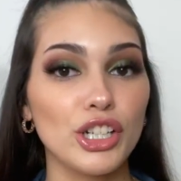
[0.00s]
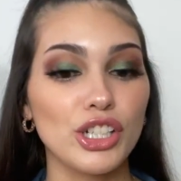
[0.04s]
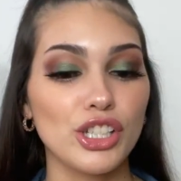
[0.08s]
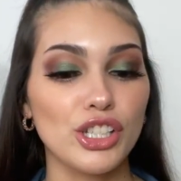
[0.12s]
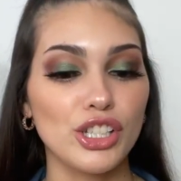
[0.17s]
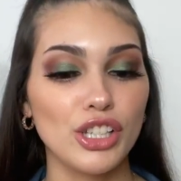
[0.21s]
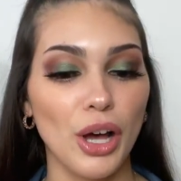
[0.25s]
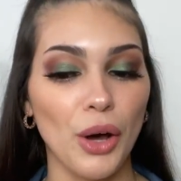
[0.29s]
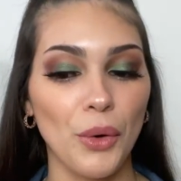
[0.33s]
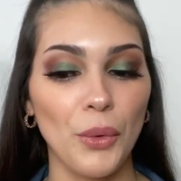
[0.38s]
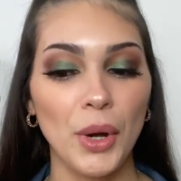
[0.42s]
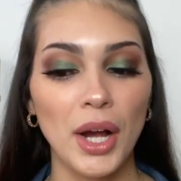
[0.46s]

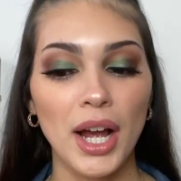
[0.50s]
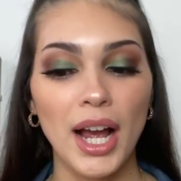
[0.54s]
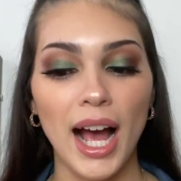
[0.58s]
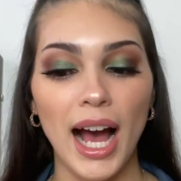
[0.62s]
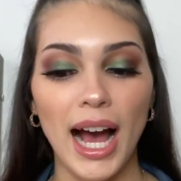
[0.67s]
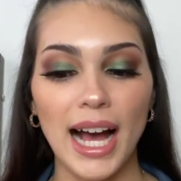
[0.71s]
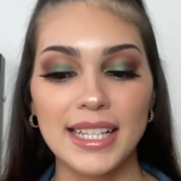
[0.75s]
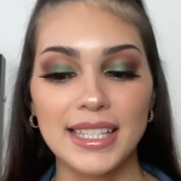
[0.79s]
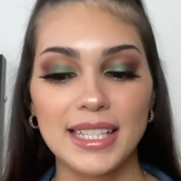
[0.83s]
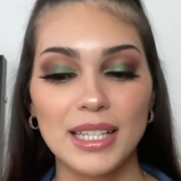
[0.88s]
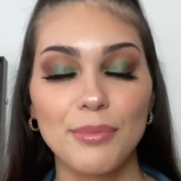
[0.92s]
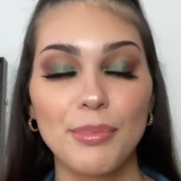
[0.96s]
So
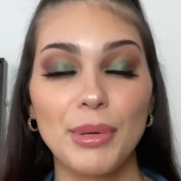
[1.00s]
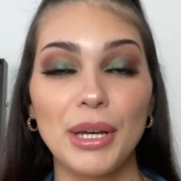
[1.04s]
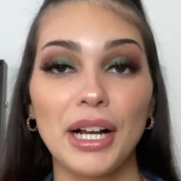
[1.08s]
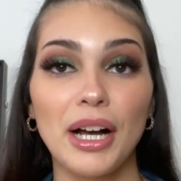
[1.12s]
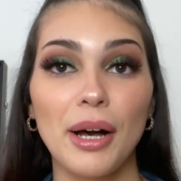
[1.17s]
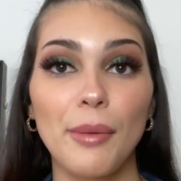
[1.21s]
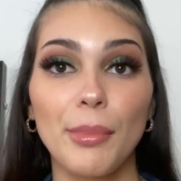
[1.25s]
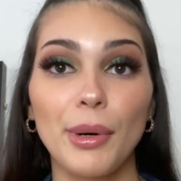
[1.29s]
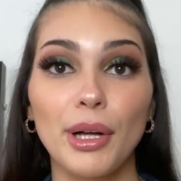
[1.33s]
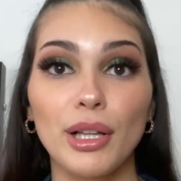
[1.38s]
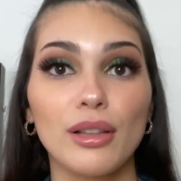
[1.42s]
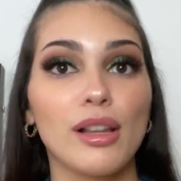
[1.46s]
I did pick
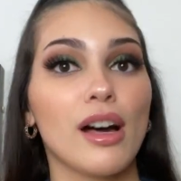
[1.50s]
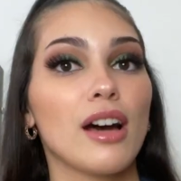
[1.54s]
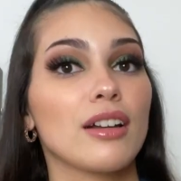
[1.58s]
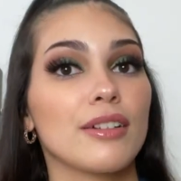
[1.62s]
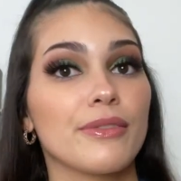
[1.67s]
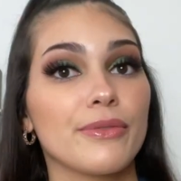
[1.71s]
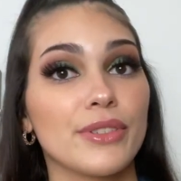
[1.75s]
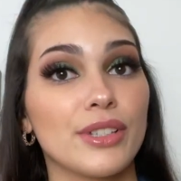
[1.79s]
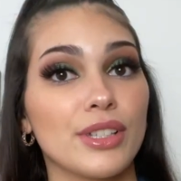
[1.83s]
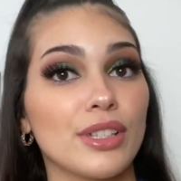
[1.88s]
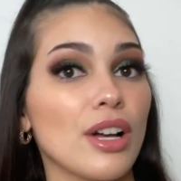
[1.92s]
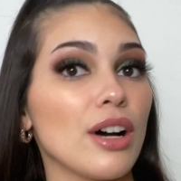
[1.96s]
up a lot
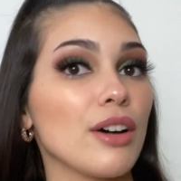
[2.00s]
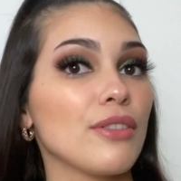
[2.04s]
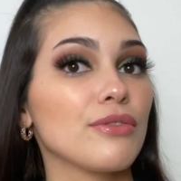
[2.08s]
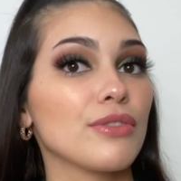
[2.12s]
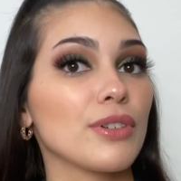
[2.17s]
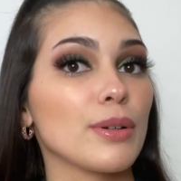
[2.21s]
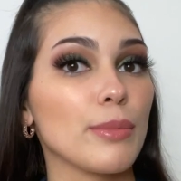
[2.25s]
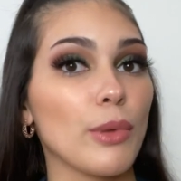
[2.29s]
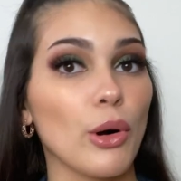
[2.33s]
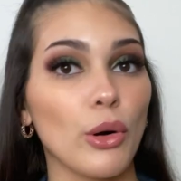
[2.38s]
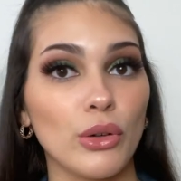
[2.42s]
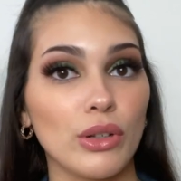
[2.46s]
of stuff
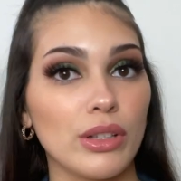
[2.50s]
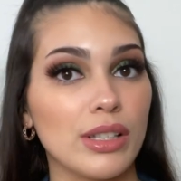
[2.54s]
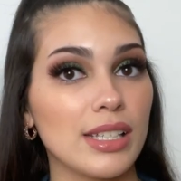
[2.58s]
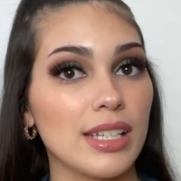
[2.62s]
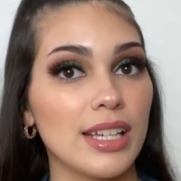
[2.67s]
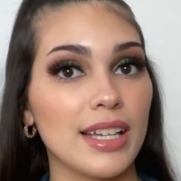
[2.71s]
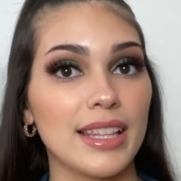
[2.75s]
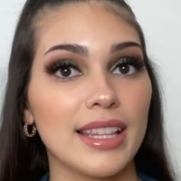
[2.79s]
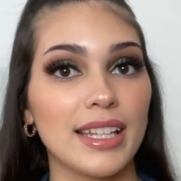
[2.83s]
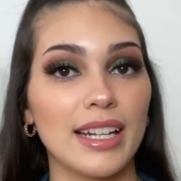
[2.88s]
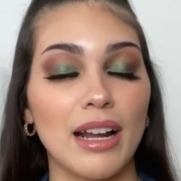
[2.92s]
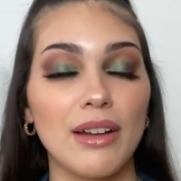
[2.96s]
from
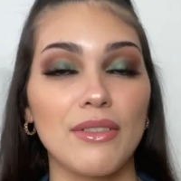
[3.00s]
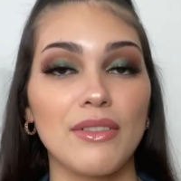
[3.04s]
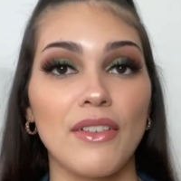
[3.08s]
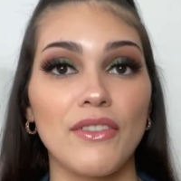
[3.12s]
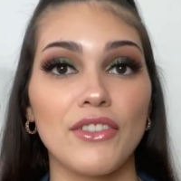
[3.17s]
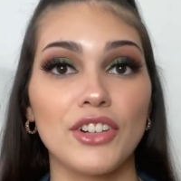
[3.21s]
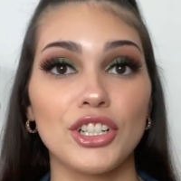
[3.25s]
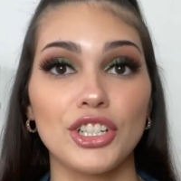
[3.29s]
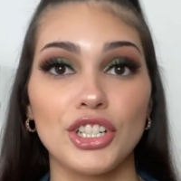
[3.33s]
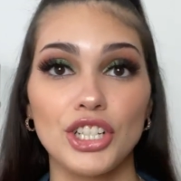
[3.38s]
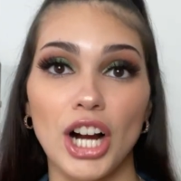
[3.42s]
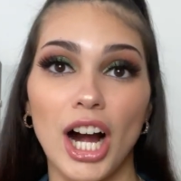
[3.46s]
Ulta that I've
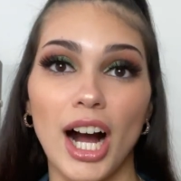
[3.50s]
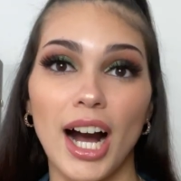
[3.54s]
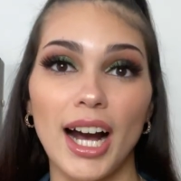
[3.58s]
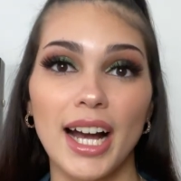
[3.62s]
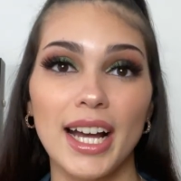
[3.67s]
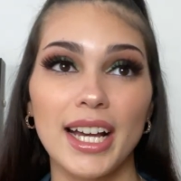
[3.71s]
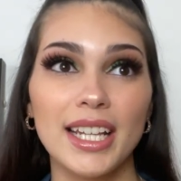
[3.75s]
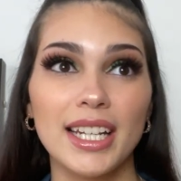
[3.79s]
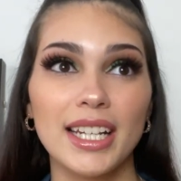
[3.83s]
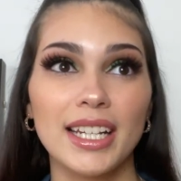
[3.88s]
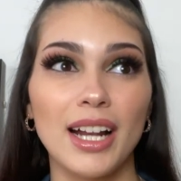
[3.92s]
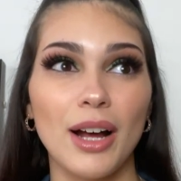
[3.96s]
never
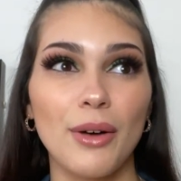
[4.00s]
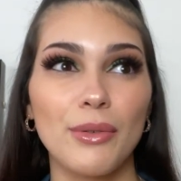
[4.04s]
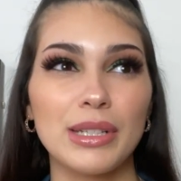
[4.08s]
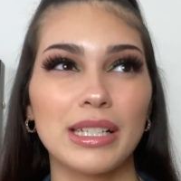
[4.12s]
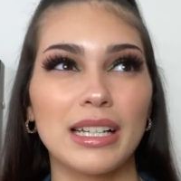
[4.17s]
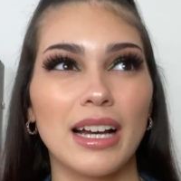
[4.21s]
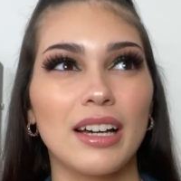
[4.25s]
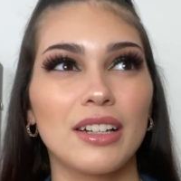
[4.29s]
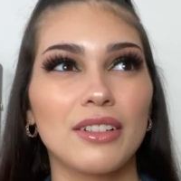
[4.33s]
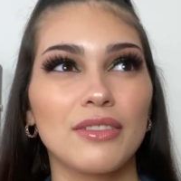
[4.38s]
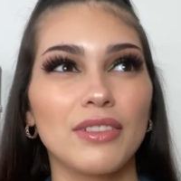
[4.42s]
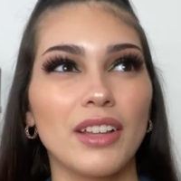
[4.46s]
tried, and I was
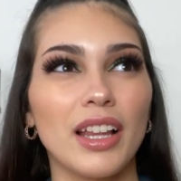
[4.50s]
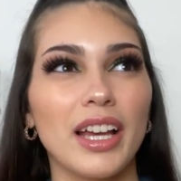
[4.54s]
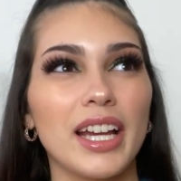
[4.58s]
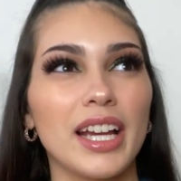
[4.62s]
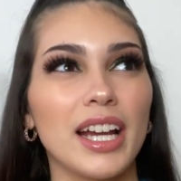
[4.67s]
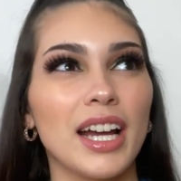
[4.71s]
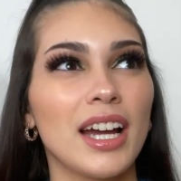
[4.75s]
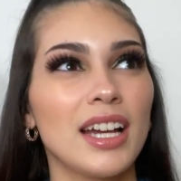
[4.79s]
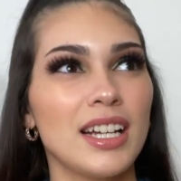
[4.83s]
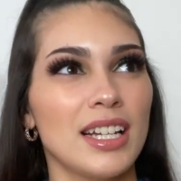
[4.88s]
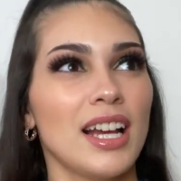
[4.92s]
kind of like,